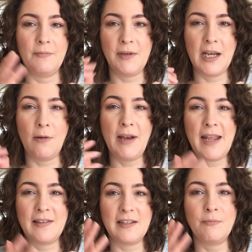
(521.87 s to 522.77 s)
you know,
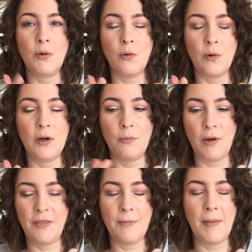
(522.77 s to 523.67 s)
less is more
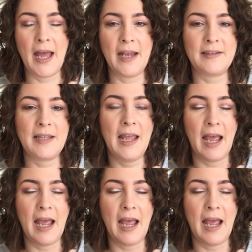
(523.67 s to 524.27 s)
with the mattes.